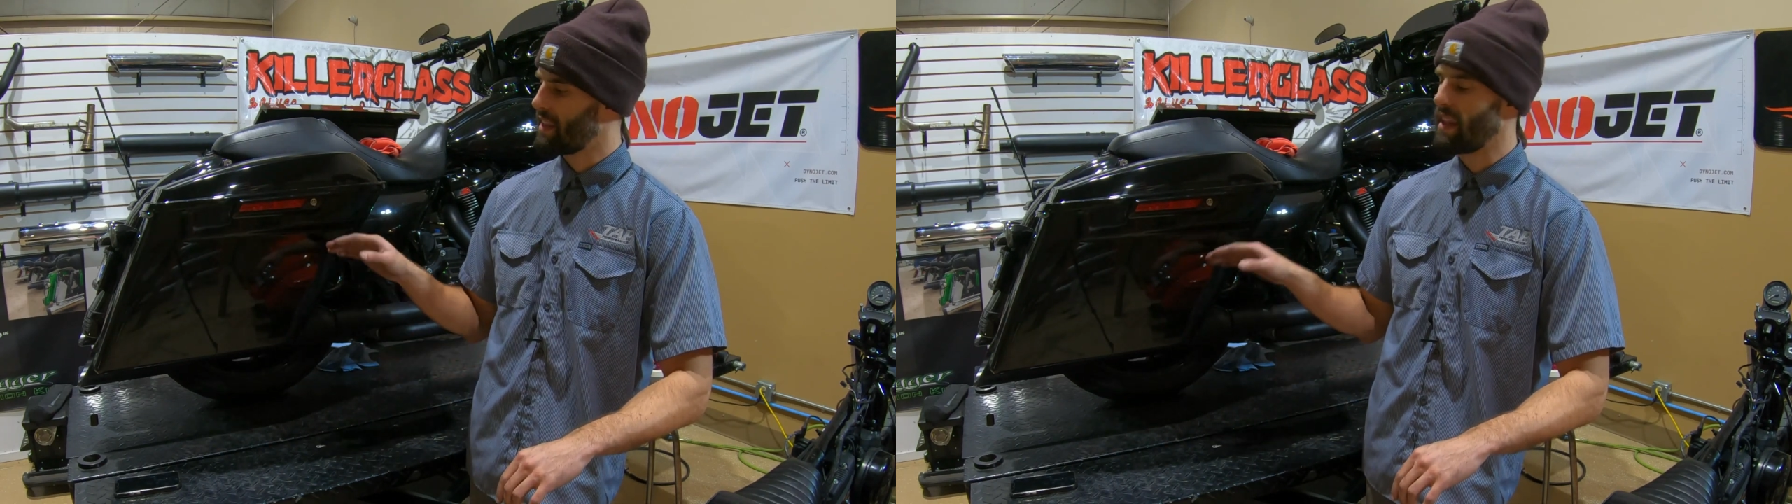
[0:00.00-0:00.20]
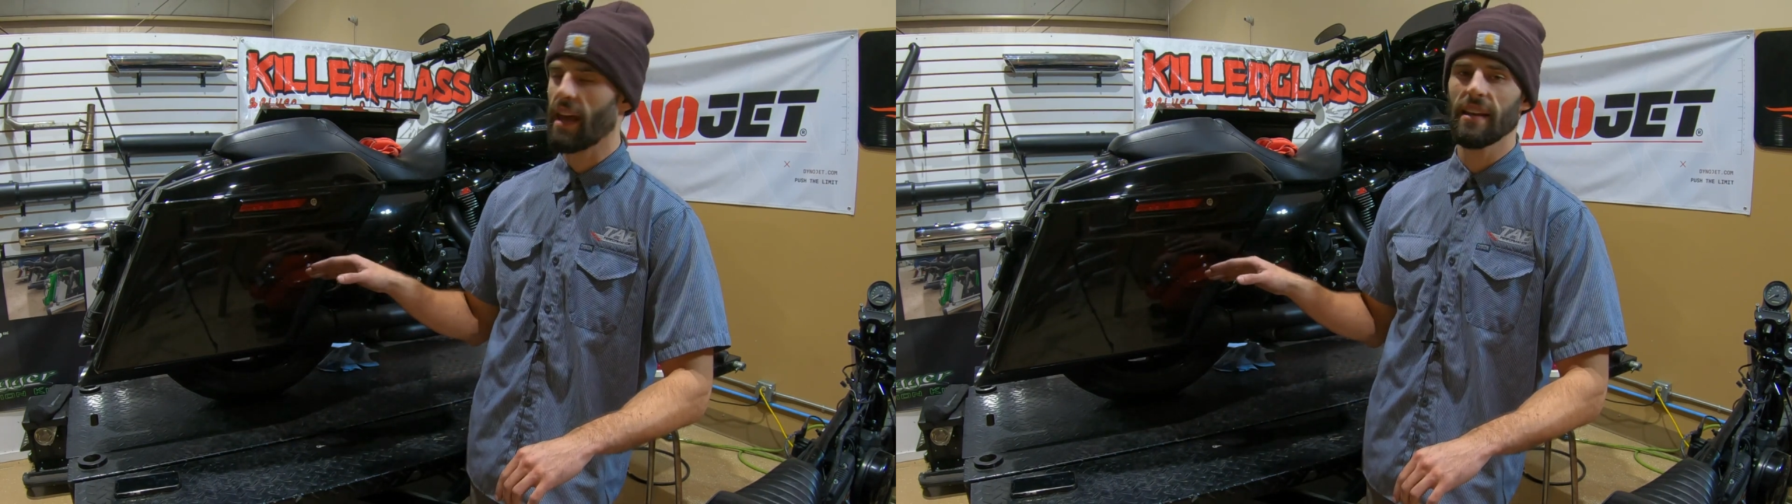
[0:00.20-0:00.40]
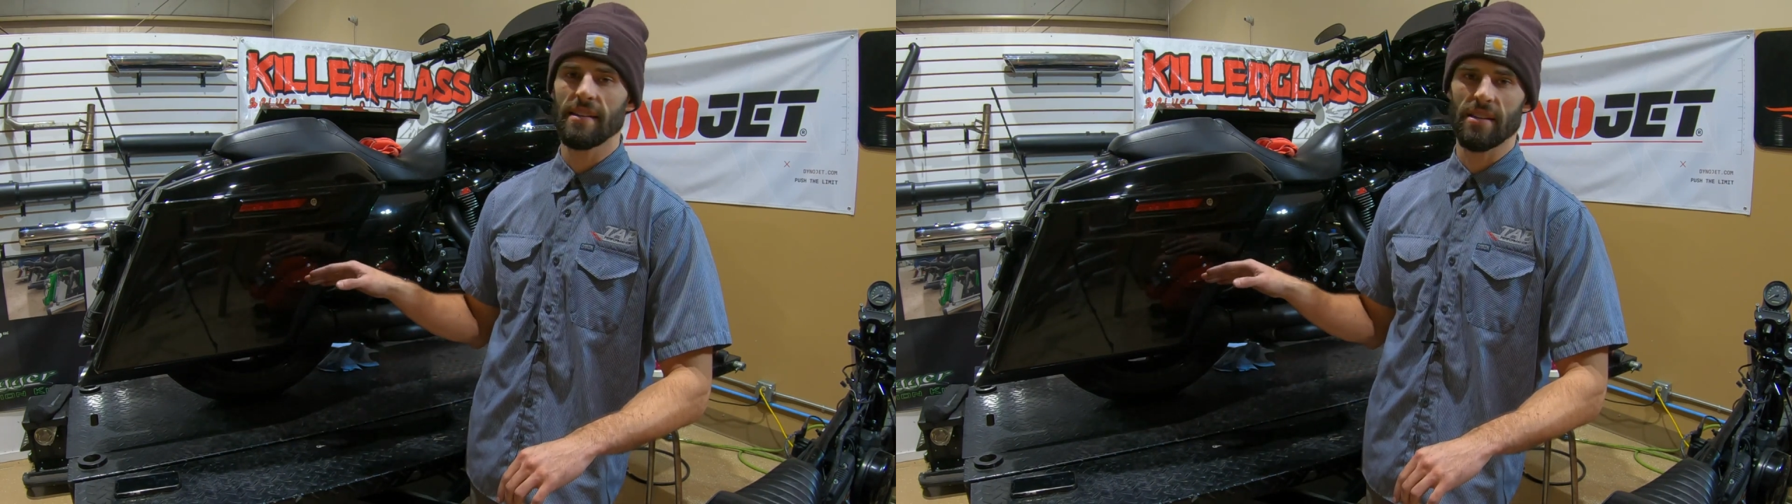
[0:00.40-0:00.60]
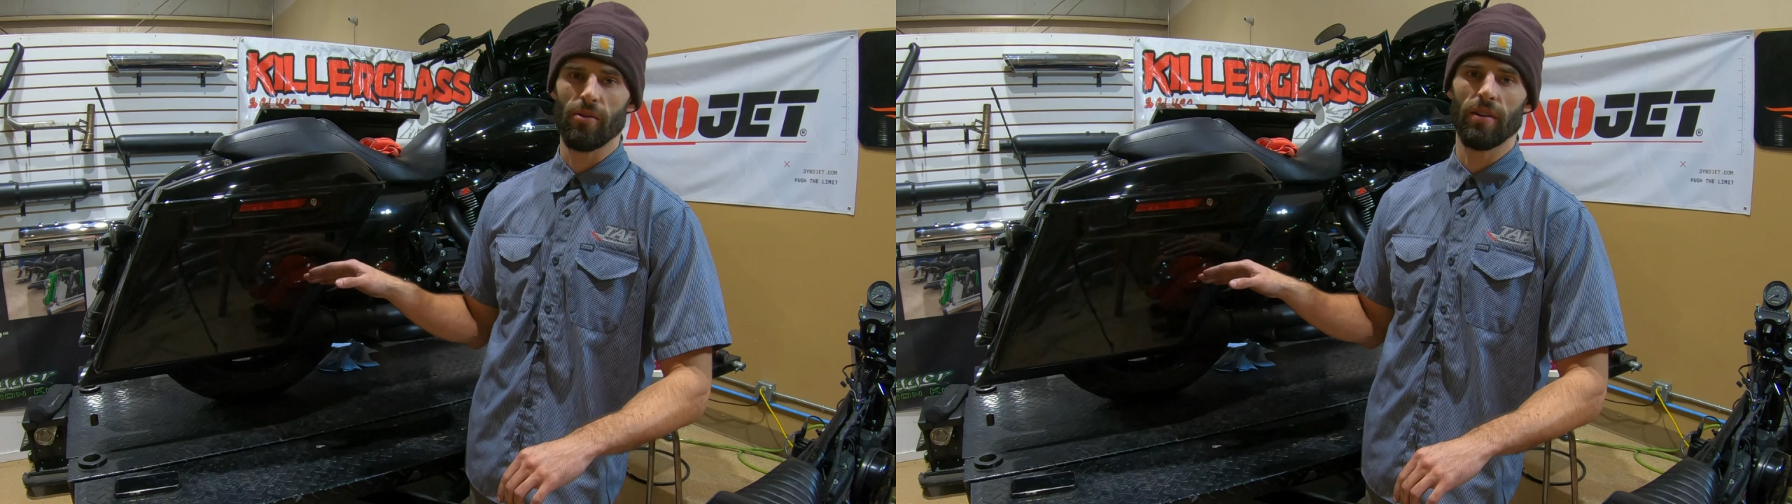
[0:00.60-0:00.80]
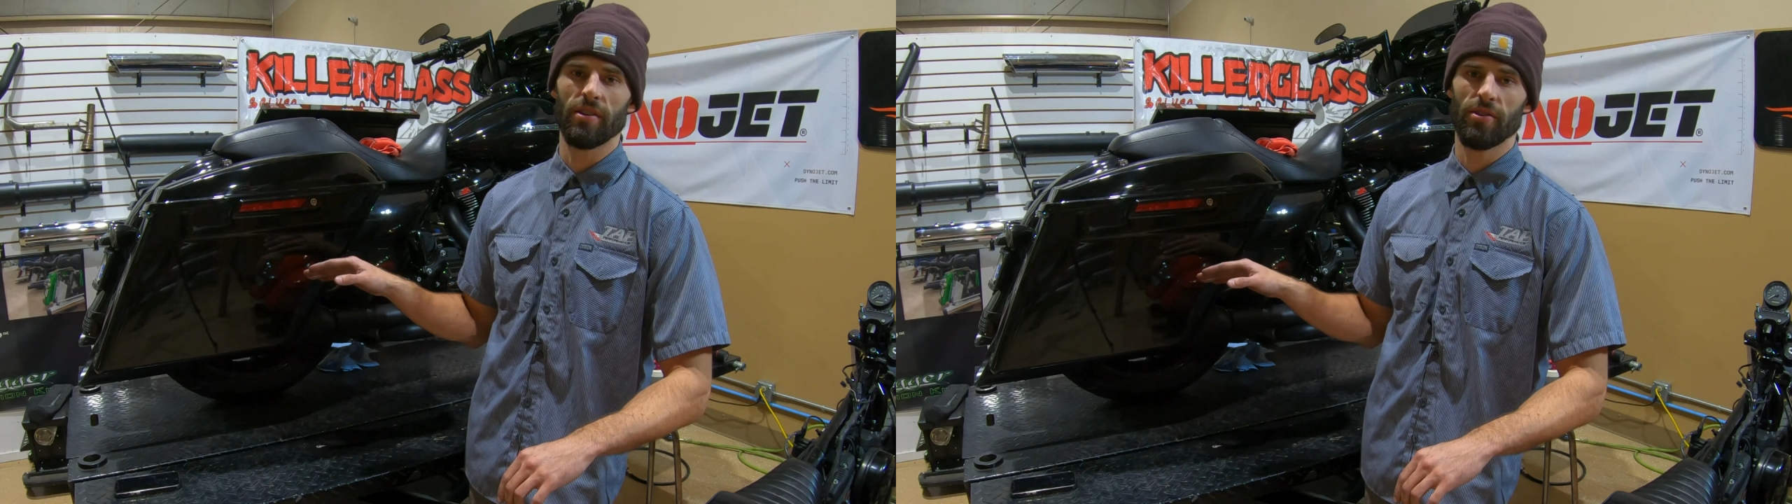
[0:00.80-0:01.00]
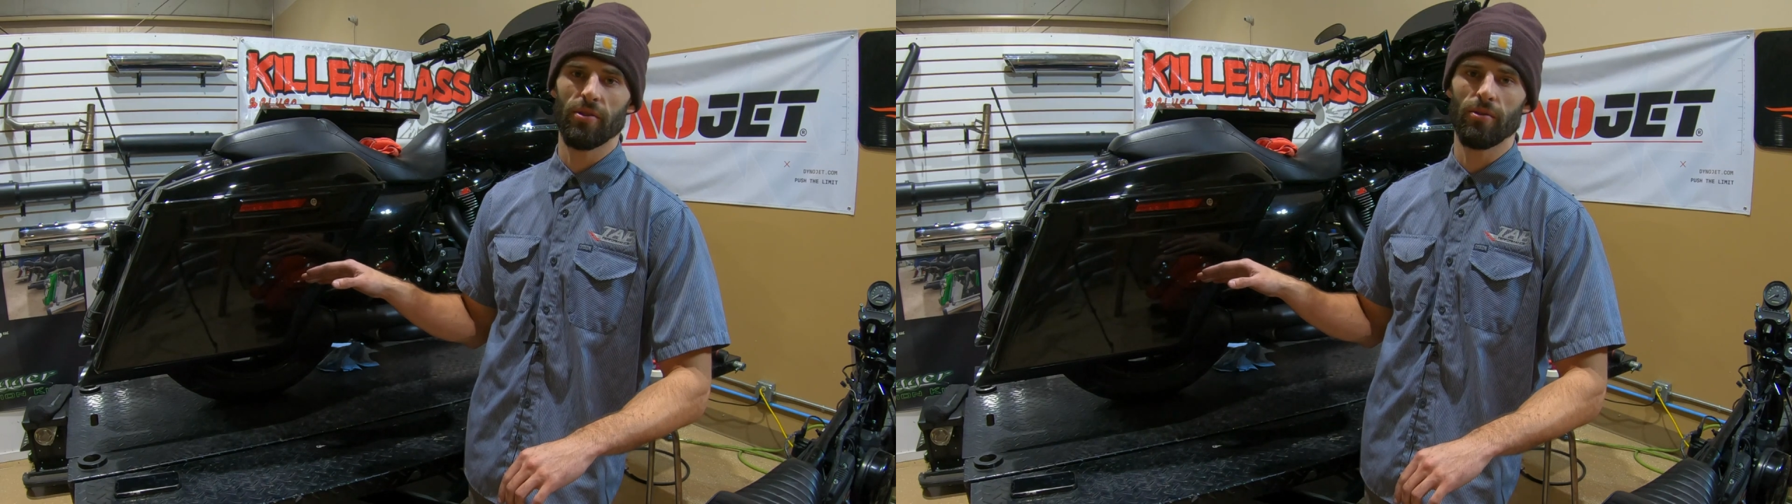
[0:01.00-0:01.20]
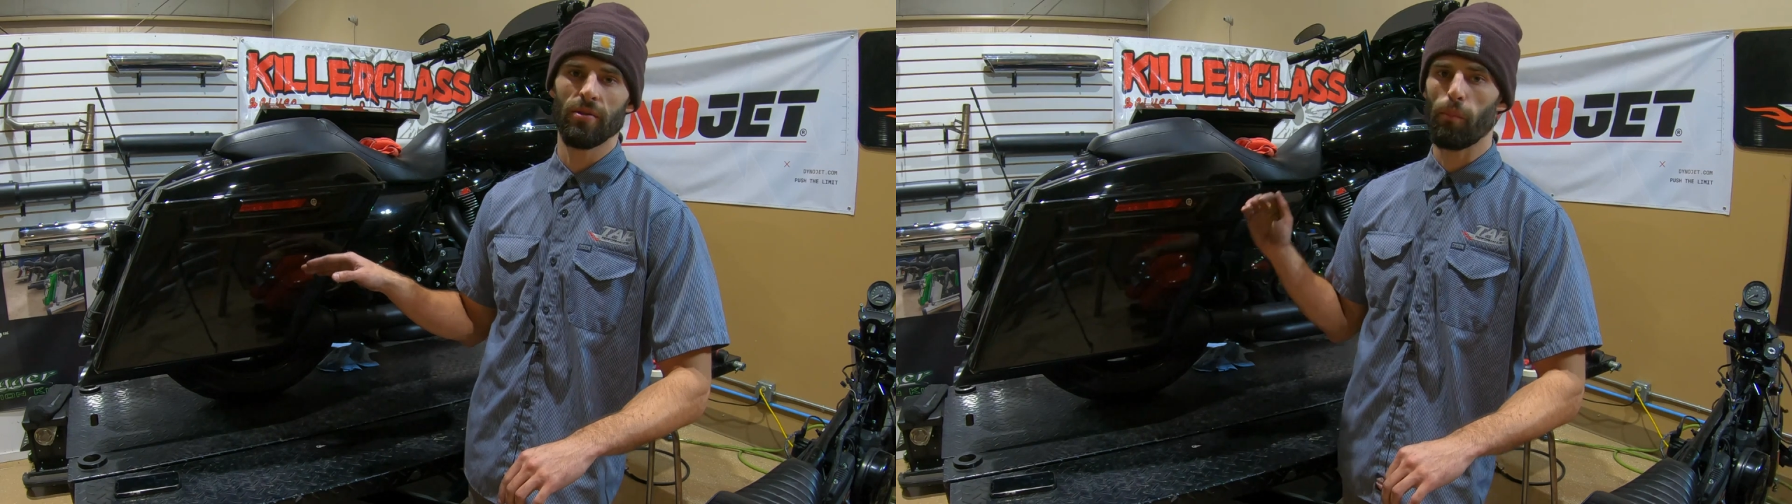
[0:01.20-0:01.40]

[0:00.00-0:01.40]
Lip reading: that is going to